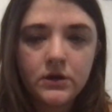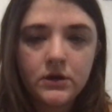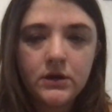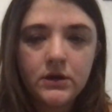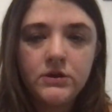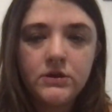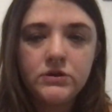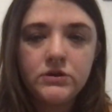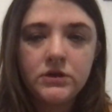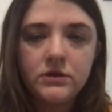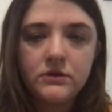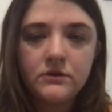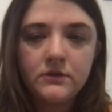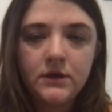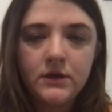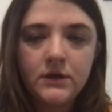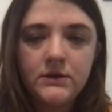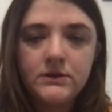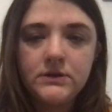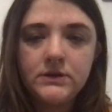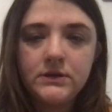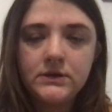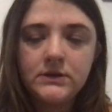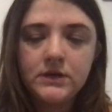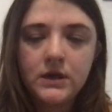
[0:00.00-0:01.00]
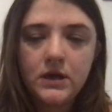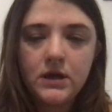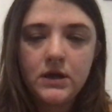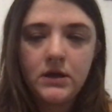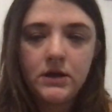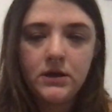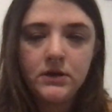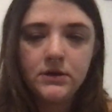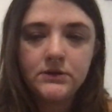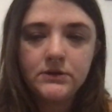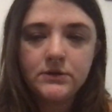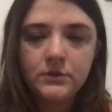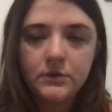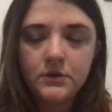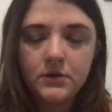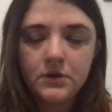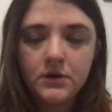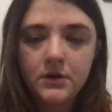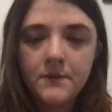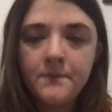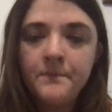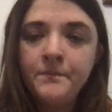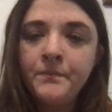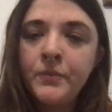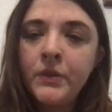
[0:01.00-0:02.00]
and generalized anxiety
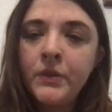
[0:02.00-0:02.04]
disorder.